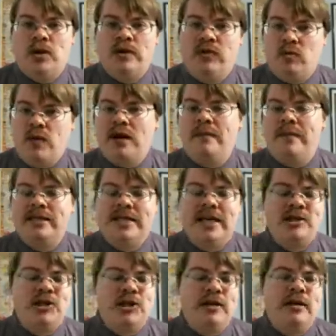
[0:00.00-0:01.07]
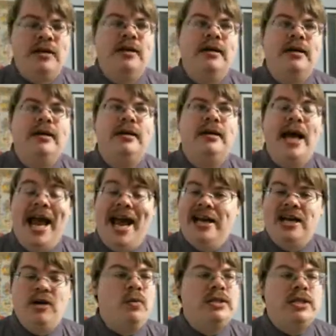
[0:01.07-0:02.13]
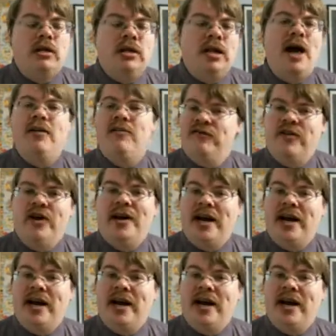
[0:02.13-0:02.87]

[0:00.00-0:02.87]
of the recommendation and it was a lot of fun.